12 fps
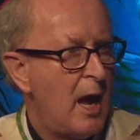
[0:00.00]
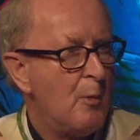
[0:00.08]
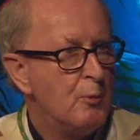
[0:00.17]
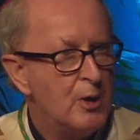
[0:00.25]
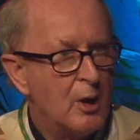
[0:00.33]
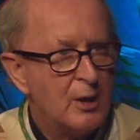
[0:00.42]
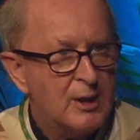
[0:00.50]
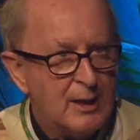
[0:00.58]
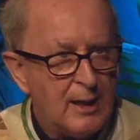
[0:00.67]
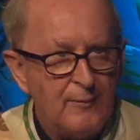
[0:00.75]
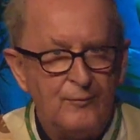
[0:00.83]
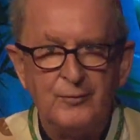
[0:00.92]
And we are
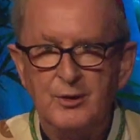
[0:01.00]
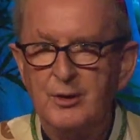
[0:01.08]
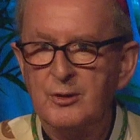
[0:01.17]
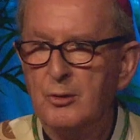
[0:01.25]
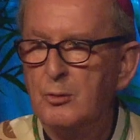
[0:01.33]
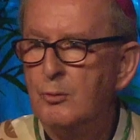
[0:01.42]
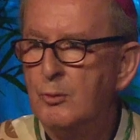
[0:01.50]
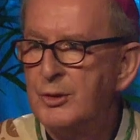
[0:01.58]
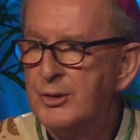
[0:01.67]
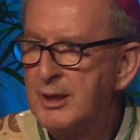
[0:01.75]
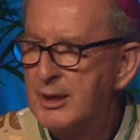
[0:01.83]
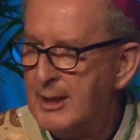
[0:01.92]
gifted
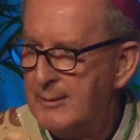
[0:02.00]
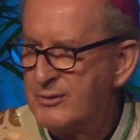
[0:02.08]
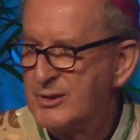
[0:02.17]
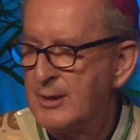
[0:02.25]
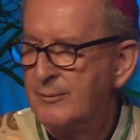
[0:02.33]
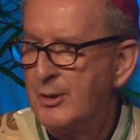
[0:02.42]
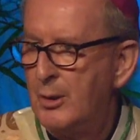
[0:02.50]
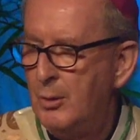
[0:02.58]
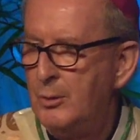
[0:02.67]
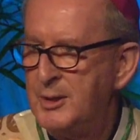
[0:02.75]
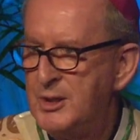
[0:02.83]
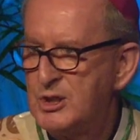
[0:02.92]
with the gifts of the
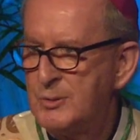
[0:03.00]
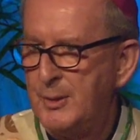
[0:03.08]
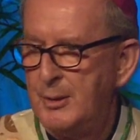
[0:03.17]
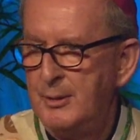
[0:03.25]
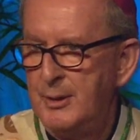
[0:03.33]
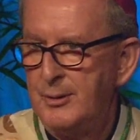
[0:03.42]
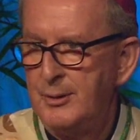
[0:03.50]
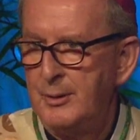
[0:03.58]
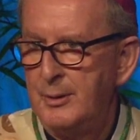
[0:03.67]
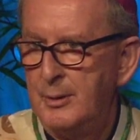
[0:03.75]
Holy Spirit.